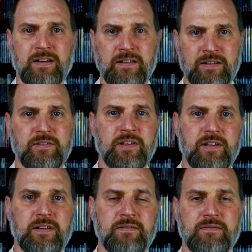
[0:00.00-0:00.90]
near
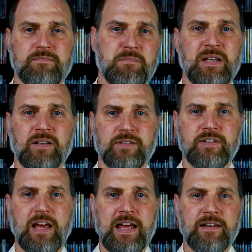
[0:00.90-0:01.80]
the middle
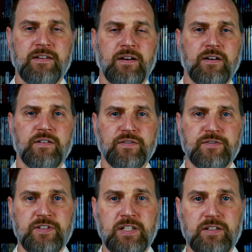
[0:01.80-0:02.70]
to end
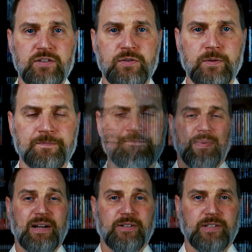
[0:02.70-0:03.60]
of T2.
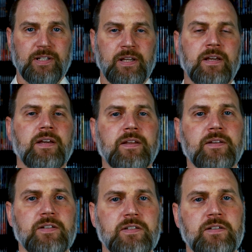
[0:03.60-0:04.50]
Apparently, in
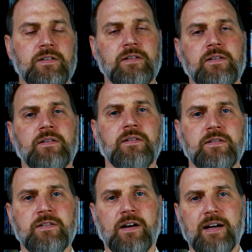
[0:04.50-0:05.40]
this
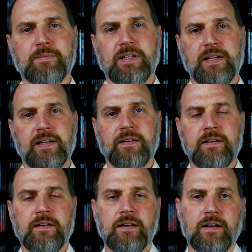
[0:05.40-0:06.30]

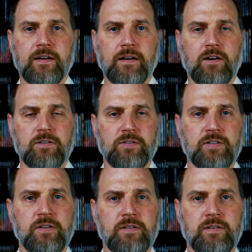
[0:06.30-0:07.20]
timeline,
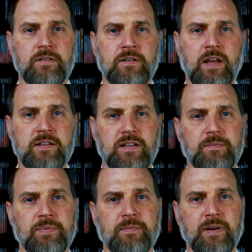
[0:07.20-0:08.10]
Arnold ends
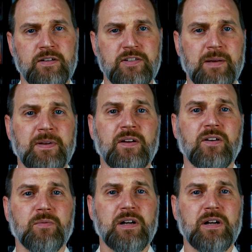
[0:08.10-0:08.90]
up intercepting her